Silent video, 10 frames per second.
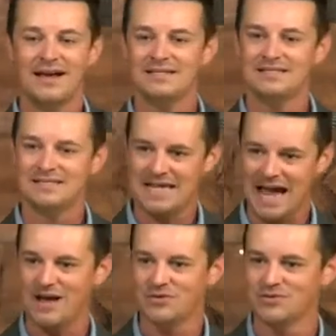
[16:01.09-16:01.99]
in
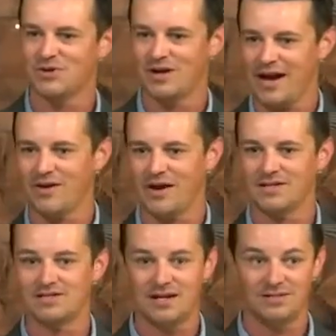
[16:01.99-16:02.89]
towns or
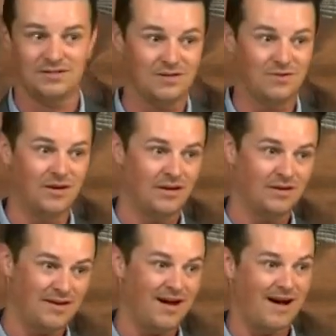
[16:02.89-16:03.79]
areas that do
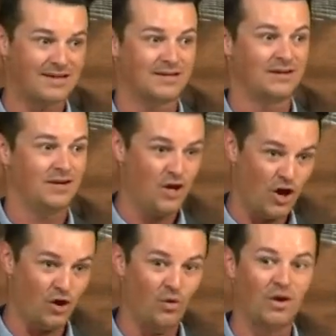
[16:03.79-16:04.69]
not
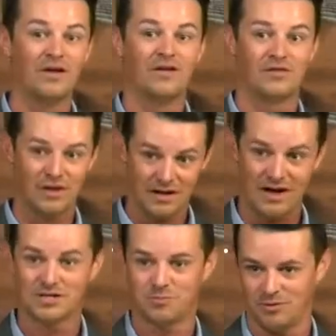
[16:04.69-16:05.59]
know the
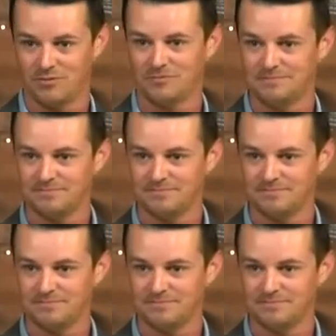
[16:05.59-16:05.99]
gospel.